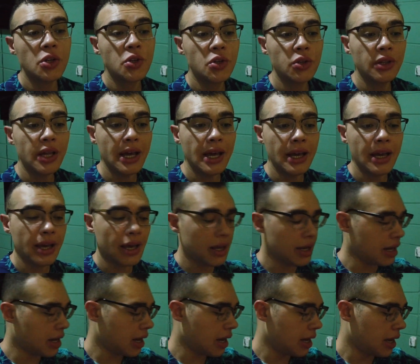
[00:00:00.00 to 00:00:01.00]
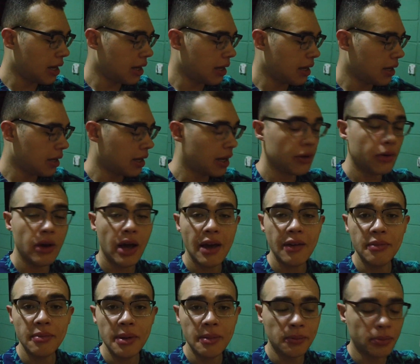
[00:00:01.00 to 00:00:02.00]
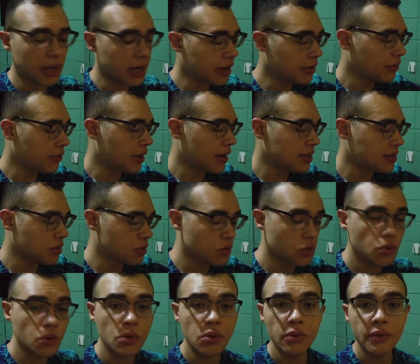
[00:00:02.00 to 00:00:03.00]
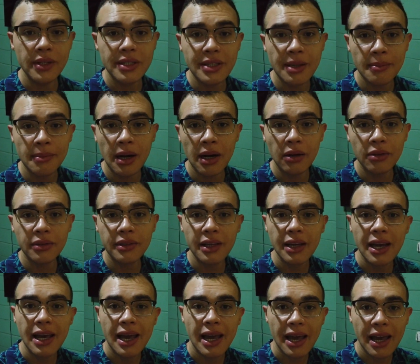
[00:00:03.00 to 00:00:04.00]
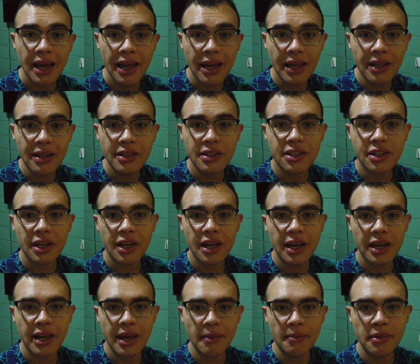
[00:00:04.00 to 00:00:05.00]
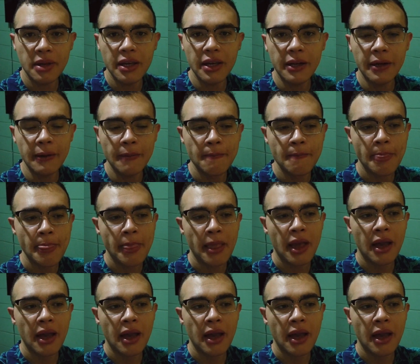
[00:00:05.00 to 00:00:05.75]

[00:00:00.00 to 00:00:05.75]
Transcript: Today, I will have my breakfast soon. It's about 8 a.m. here.